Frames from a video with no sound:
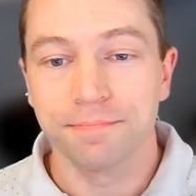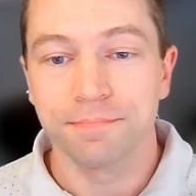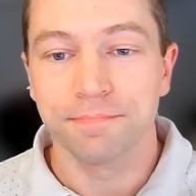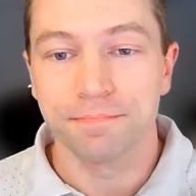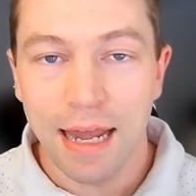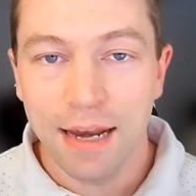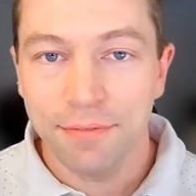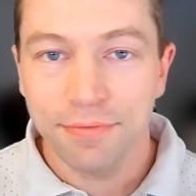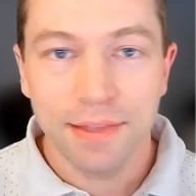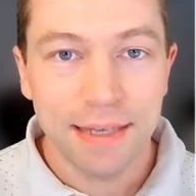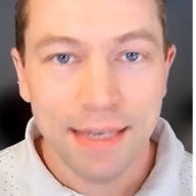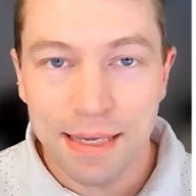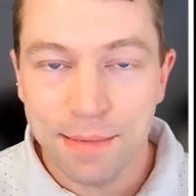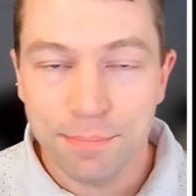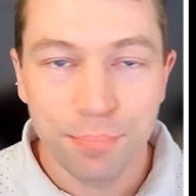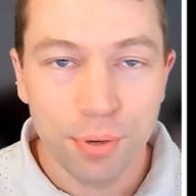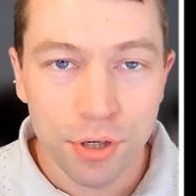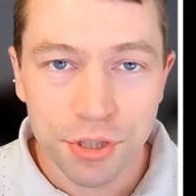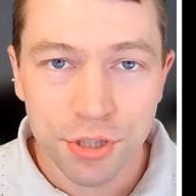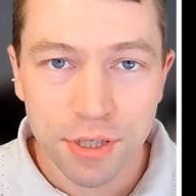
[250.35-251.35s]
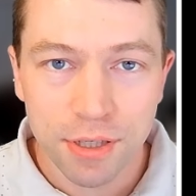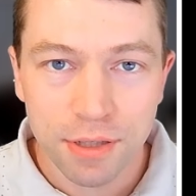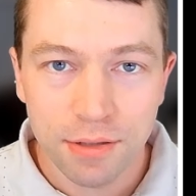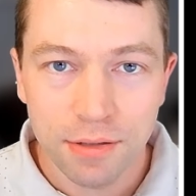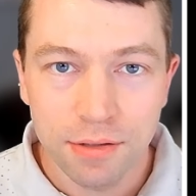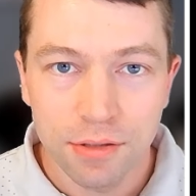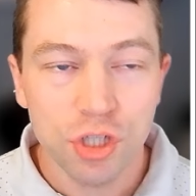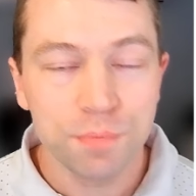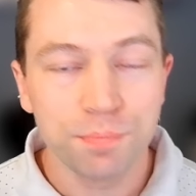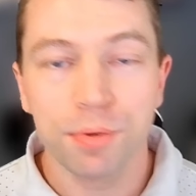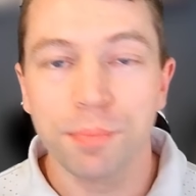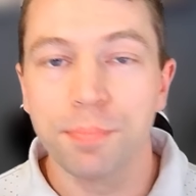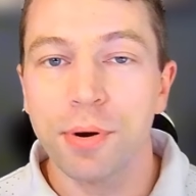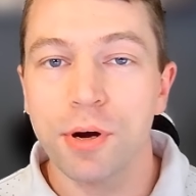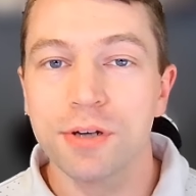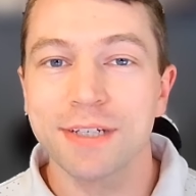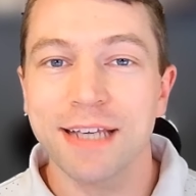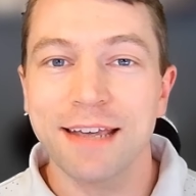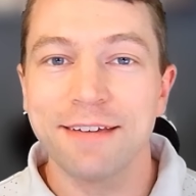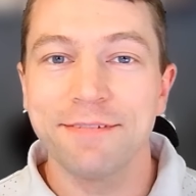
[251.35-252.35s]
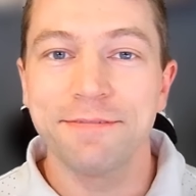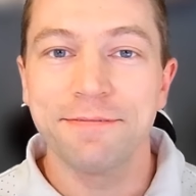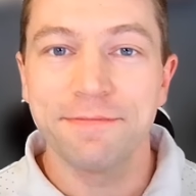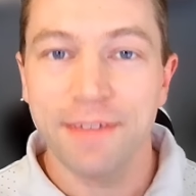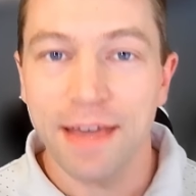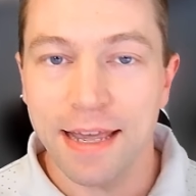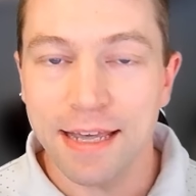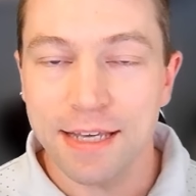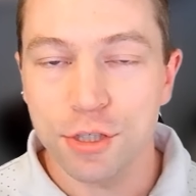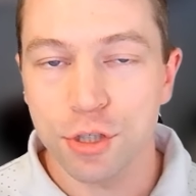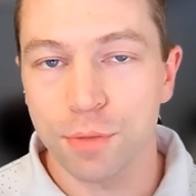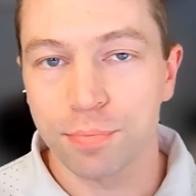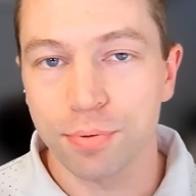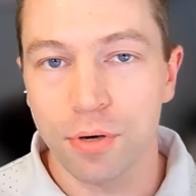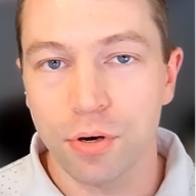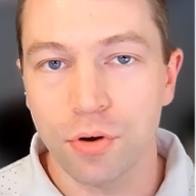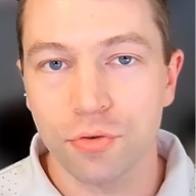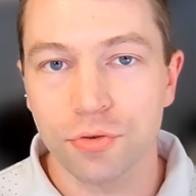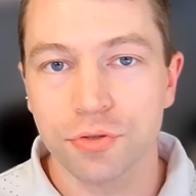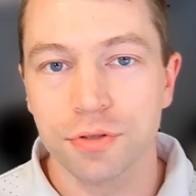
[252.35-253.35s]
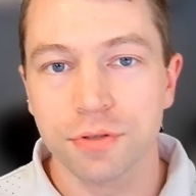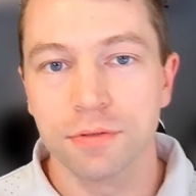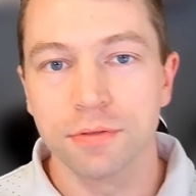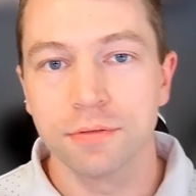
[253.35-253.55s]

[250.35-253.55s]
And if they keep pushing, just propose a phased approach.